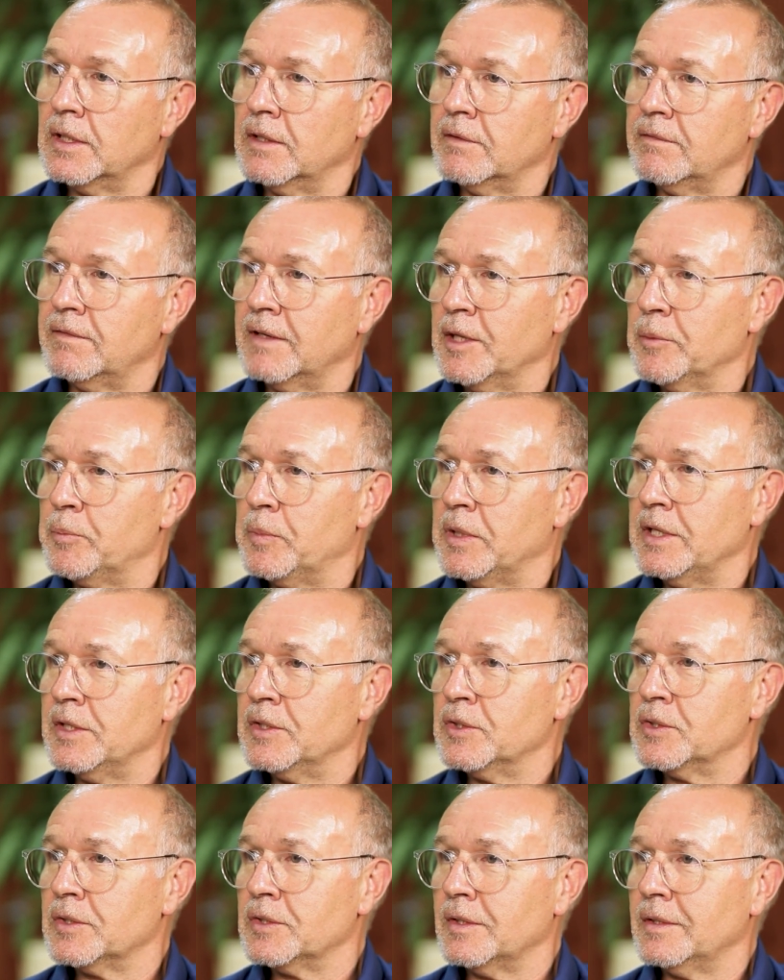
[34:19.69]

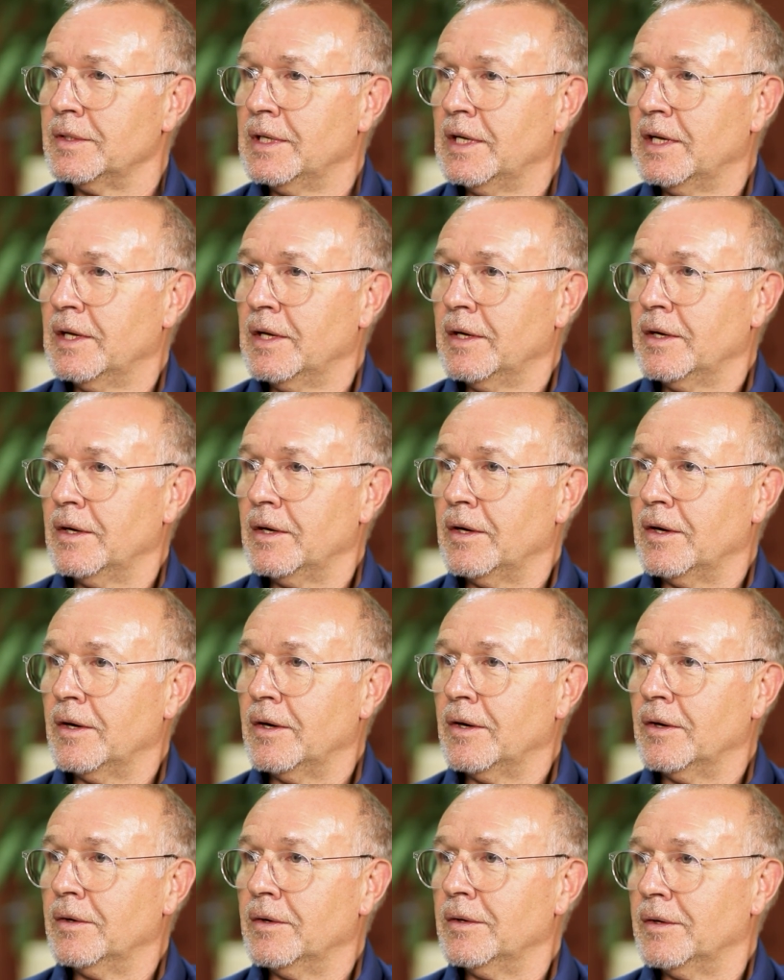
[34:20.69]
Philippines
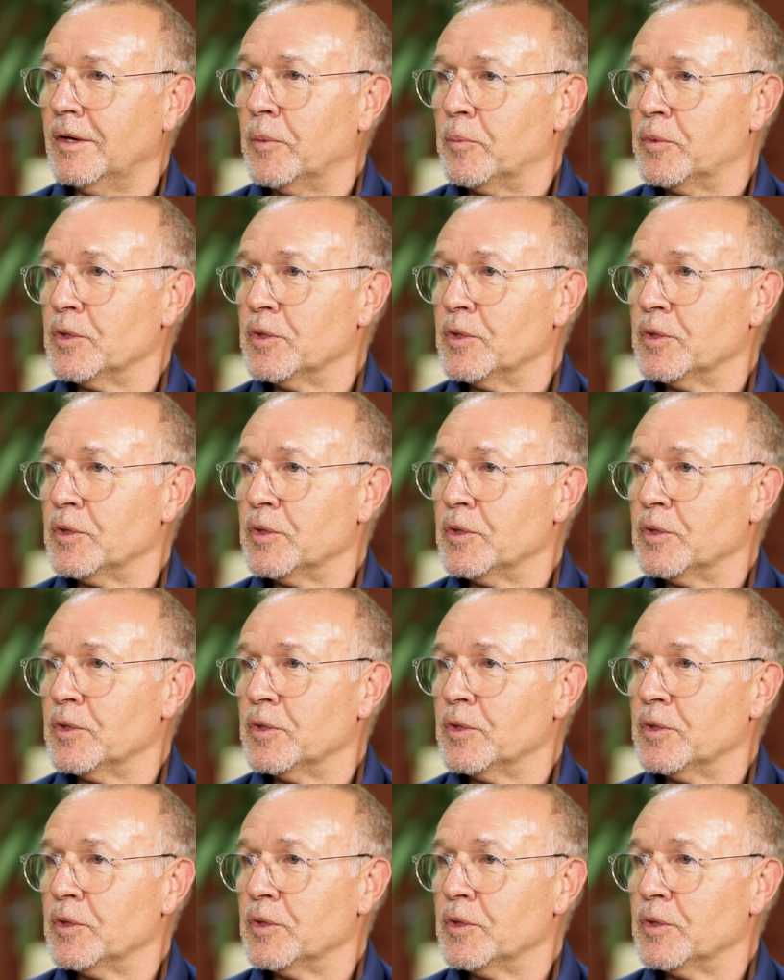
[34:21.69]
are